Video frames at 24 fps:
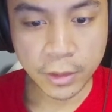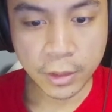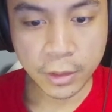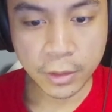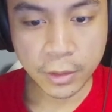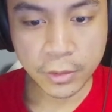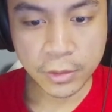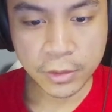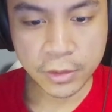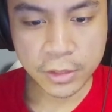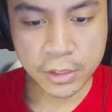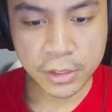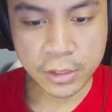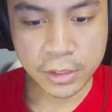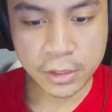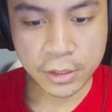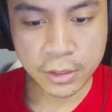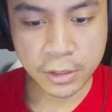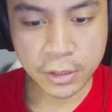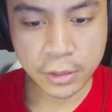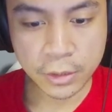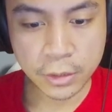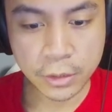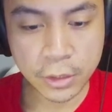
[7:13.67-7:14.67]
I think this
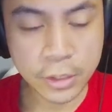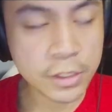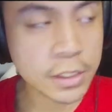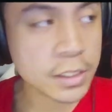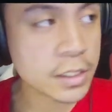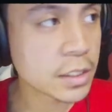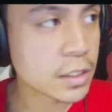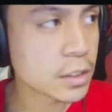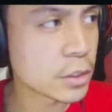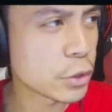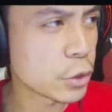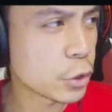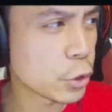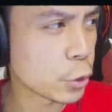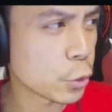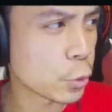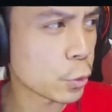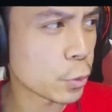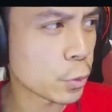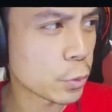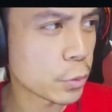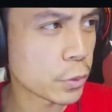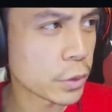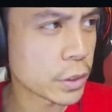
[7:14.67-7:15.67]
isn't new.
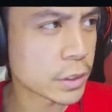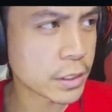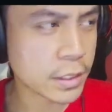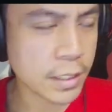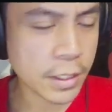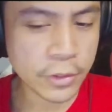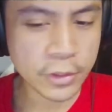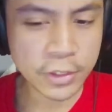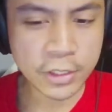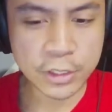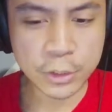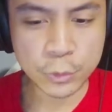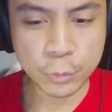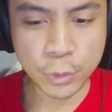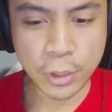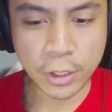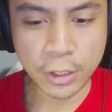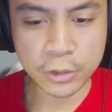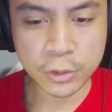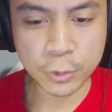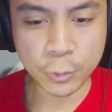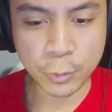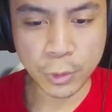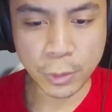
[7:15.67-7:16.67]
I think this is
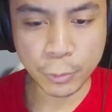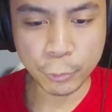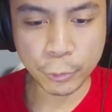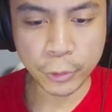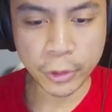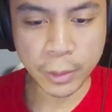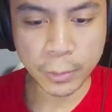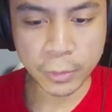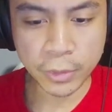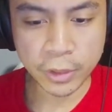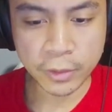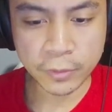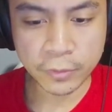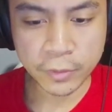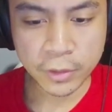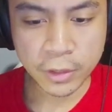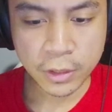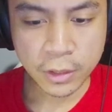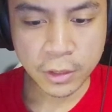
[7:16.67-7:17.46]
also a reprint, I believe.